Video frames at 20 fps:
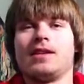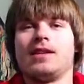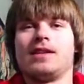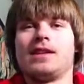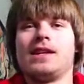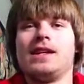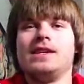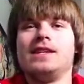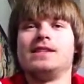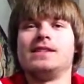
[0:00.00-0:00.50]

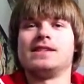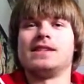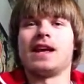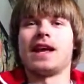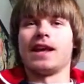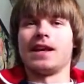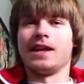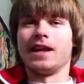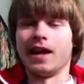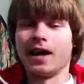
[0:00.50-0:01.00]
he
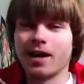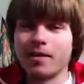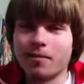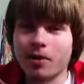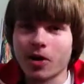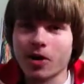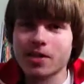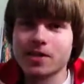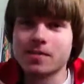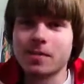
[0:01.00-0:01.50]
said,
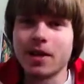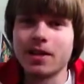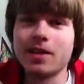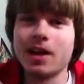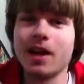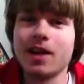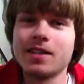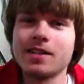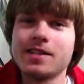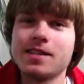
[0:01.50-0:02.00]
Marcus
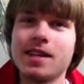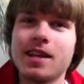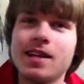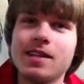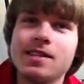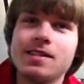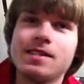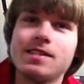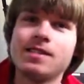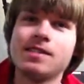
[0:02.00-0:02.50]
Maidana
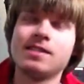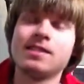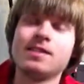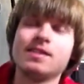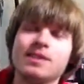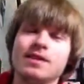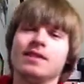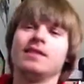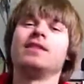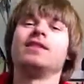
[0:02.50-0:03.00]
says
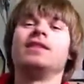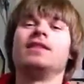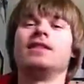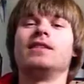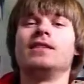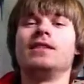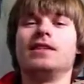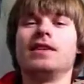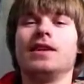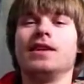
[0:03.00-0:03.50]

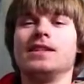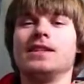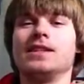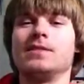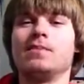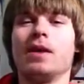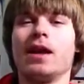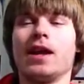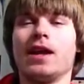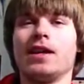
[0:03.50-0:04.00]
in
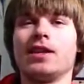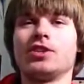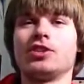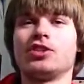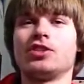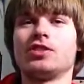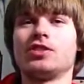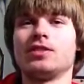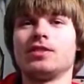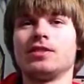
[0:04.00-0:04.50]

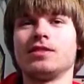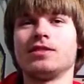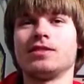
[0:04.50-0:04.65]
Spanish,